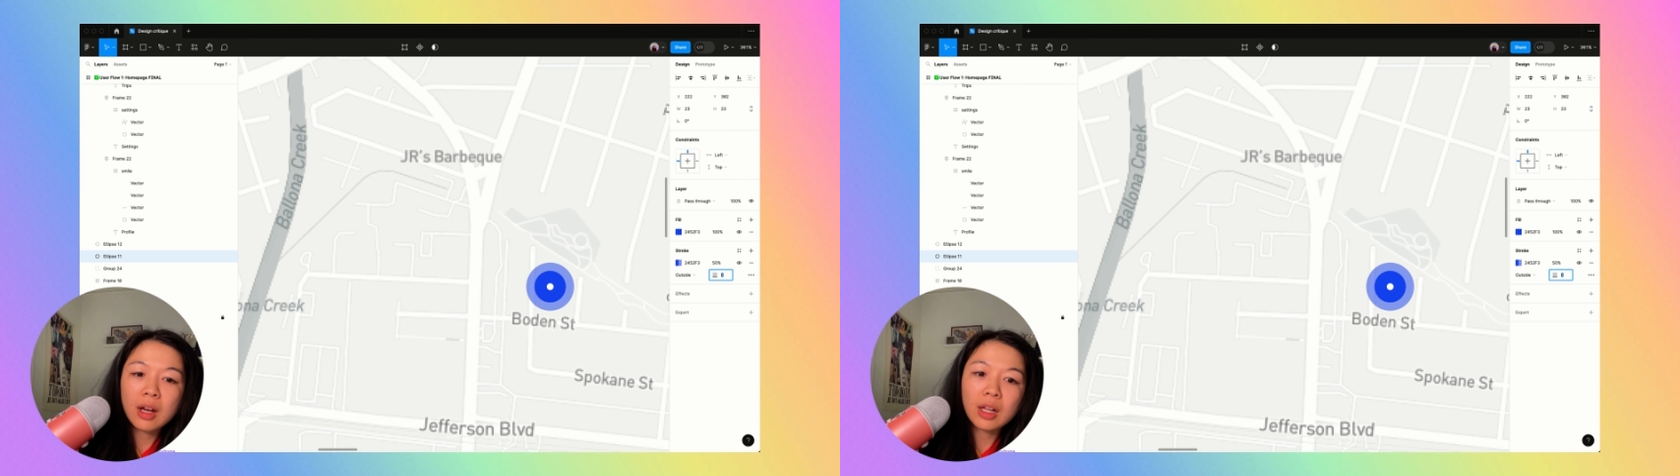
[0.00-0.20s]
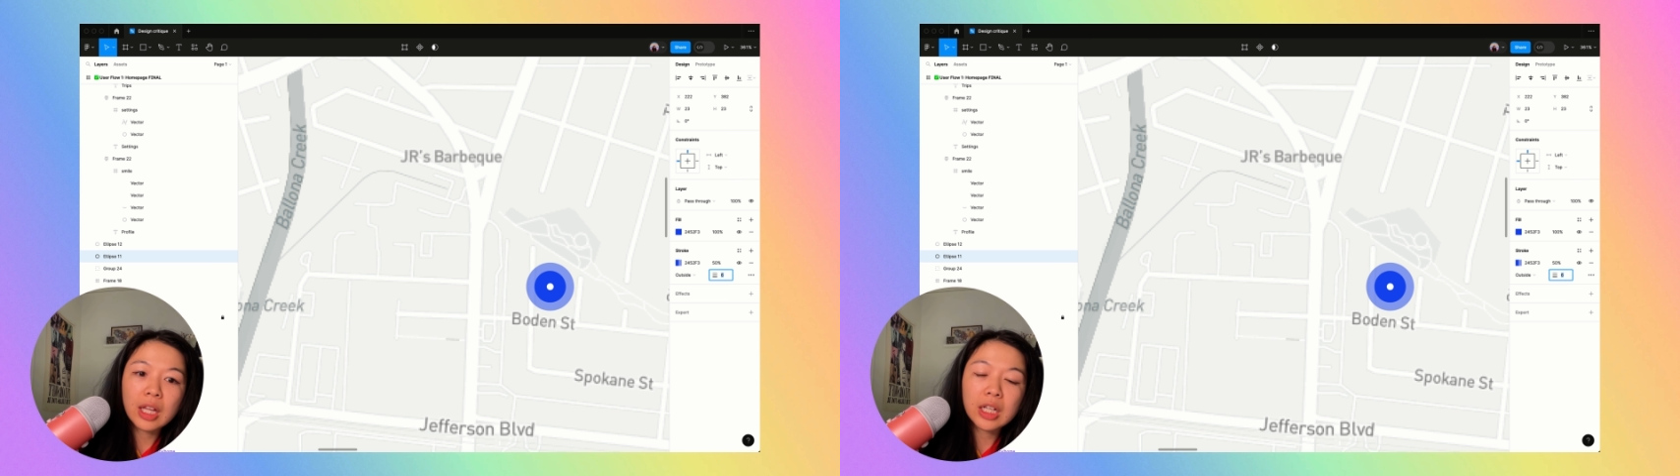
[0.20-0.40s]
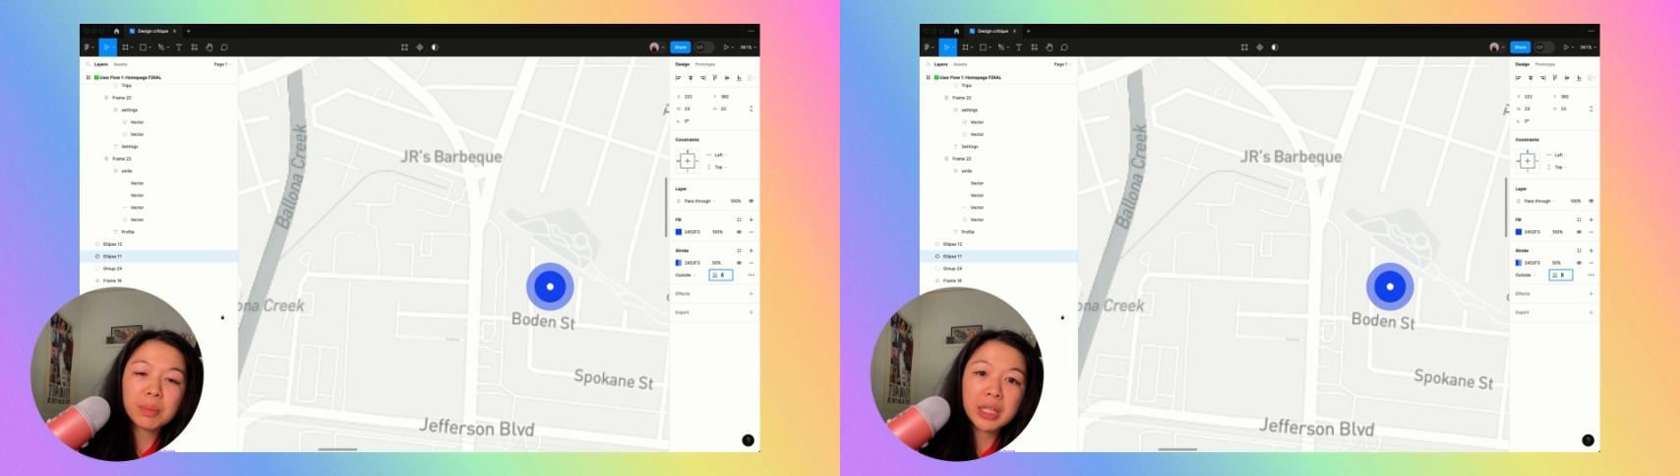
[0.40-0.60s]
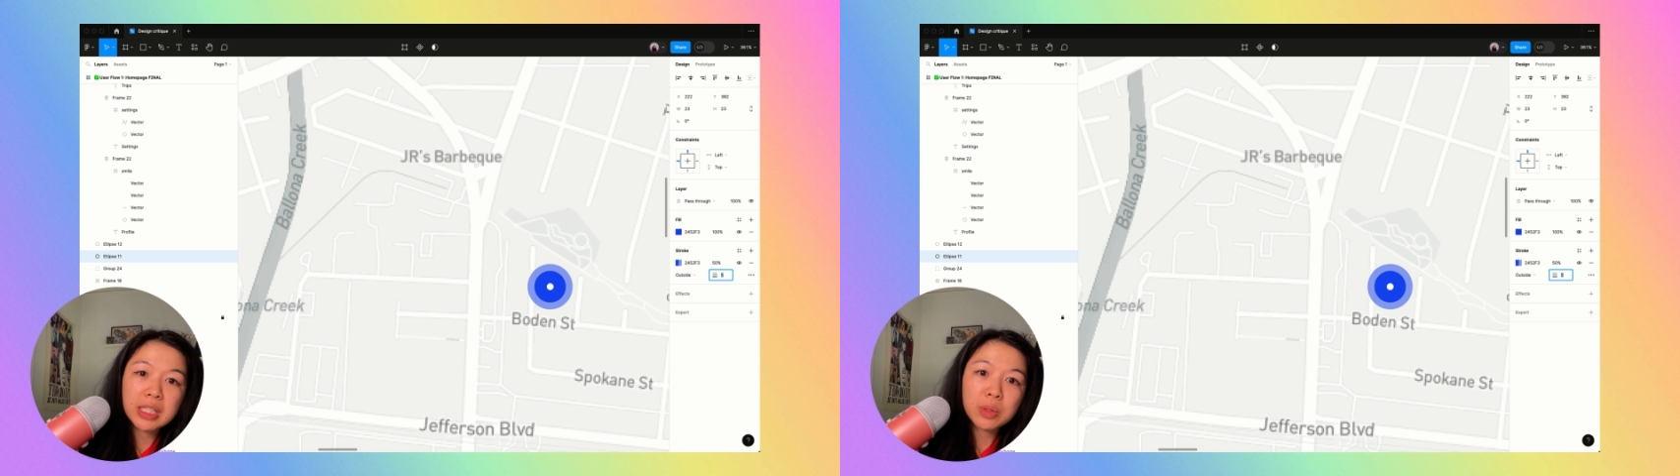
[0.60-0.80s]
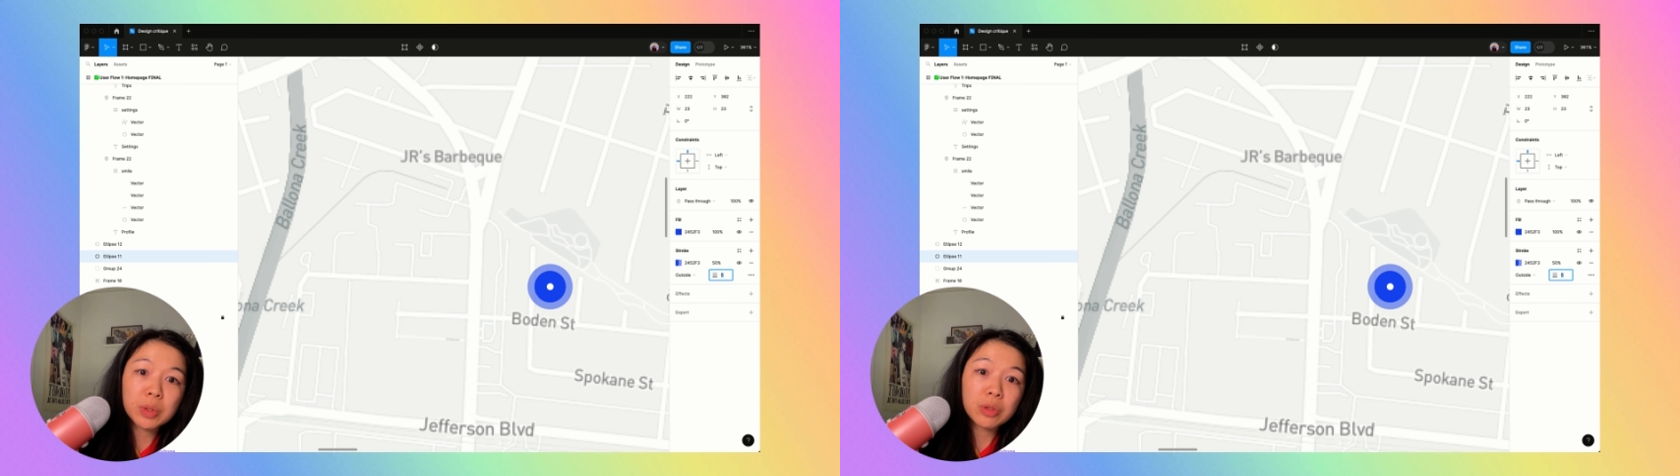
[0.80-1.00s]
A lot of
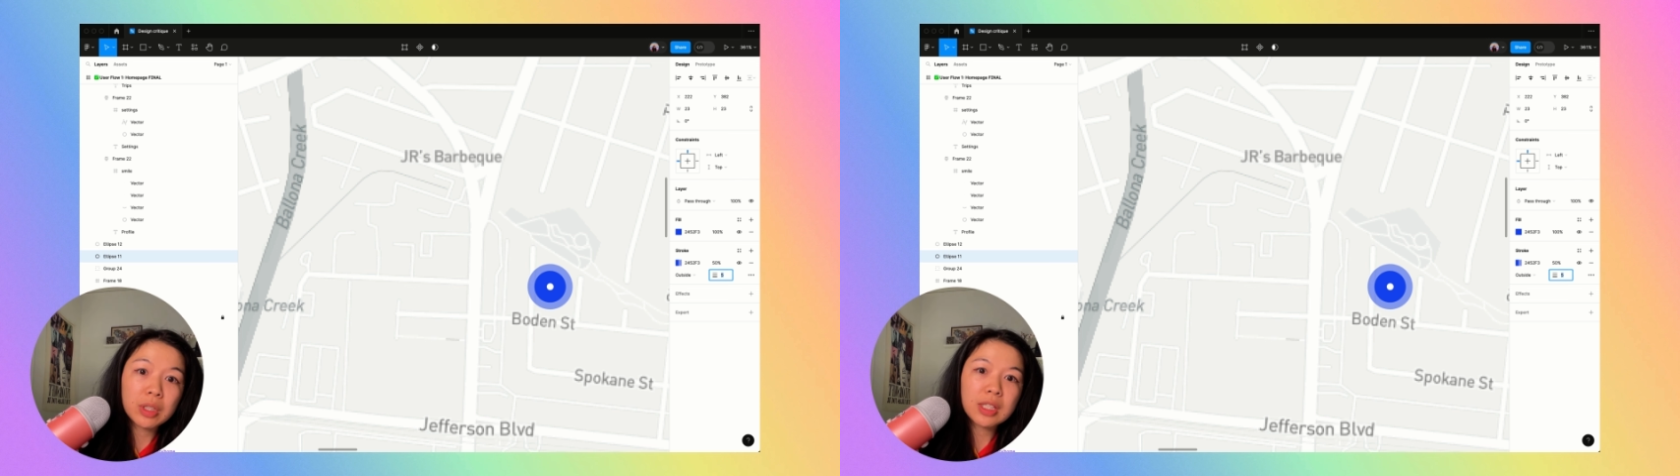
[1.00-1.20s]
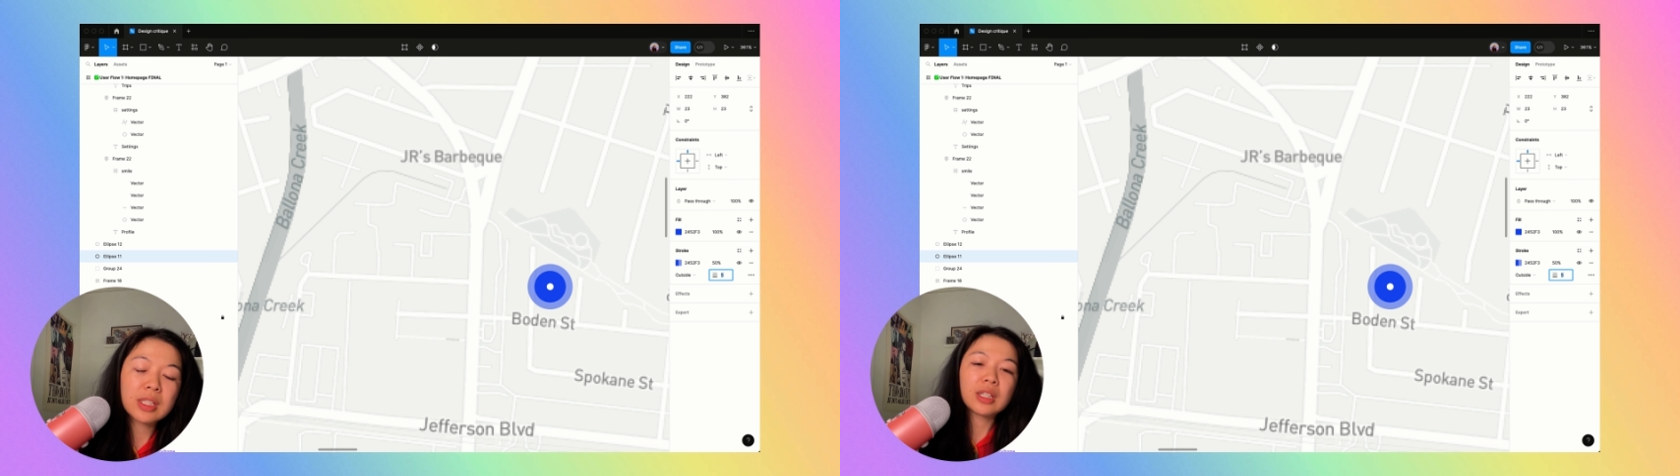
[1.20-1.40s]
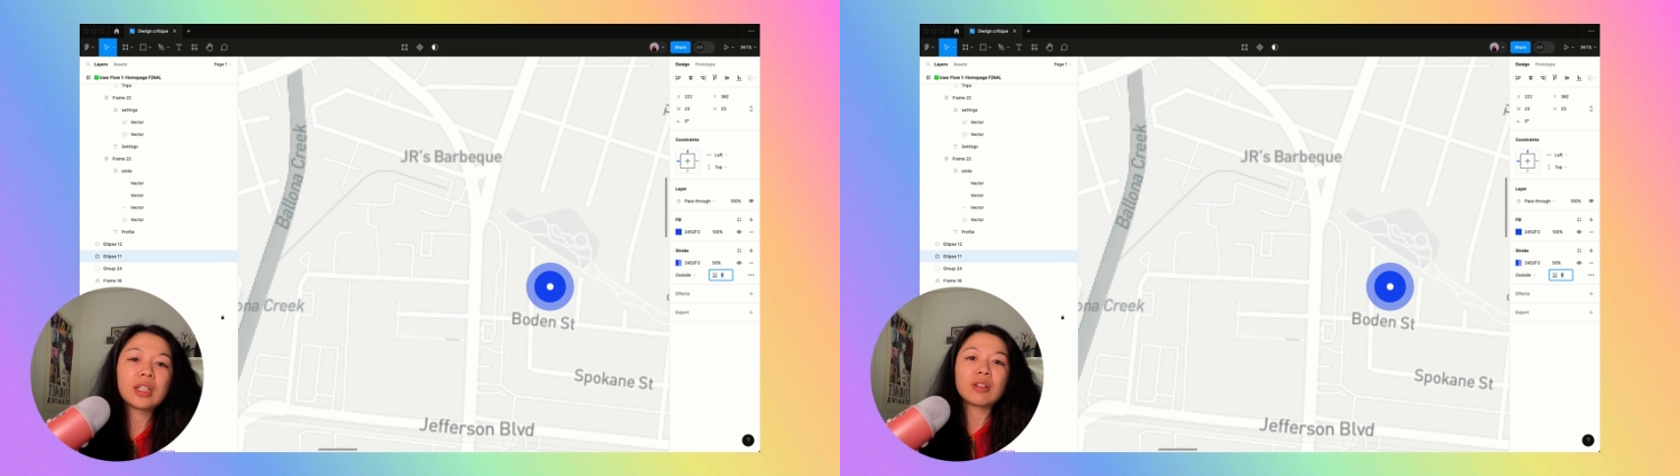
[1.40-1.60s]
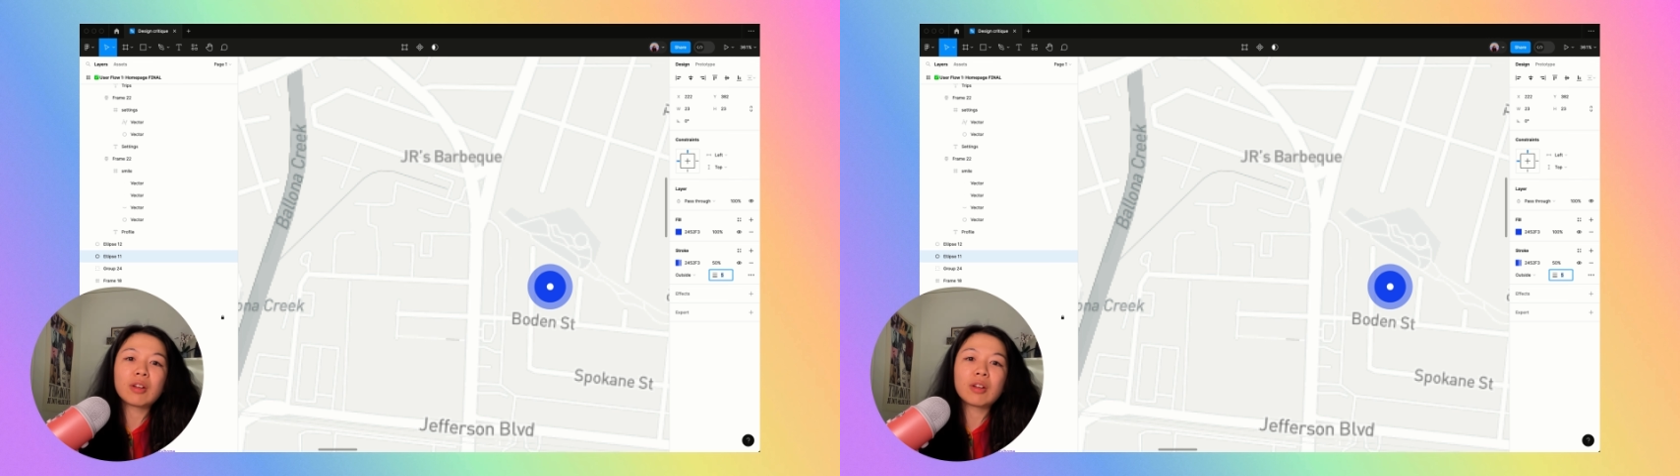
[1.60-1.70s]
places will do this and then it'll